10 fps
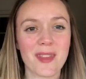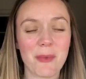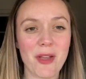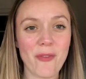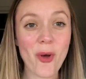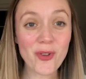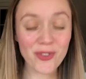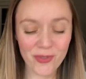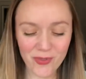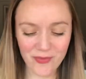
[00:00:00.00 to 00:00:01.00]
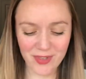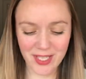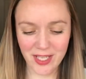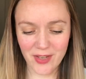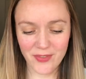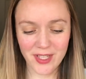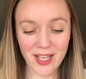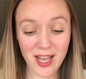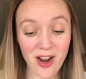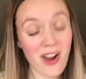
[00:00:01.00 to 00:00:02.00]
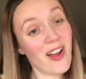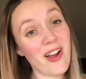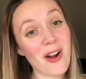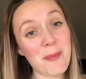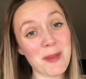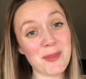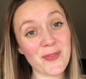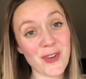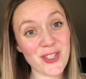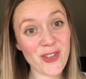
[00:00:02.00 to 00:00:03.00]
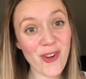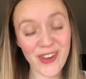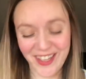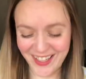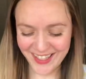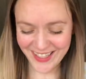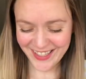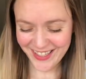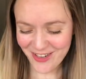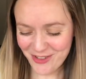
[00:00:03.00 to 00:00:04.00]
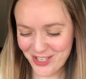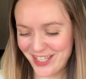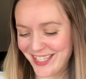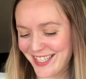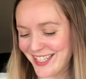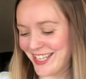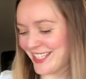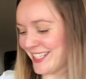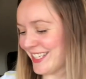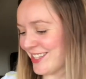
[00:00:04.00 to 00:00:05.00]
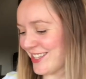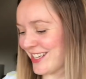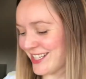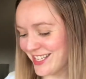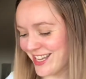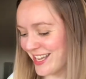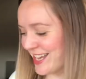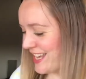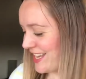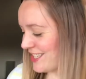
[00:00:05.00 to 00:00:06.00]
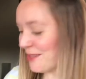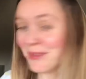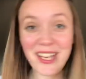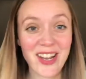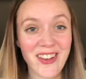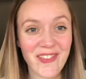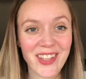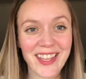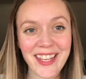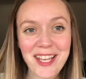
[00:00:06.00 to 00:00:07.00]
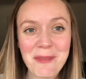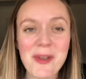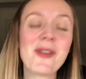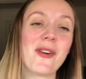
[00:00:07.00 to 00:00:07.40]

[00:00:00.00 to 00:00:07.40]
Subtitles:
We have also received a baby's first toy, which is exciting, because it's something I didn't really think about.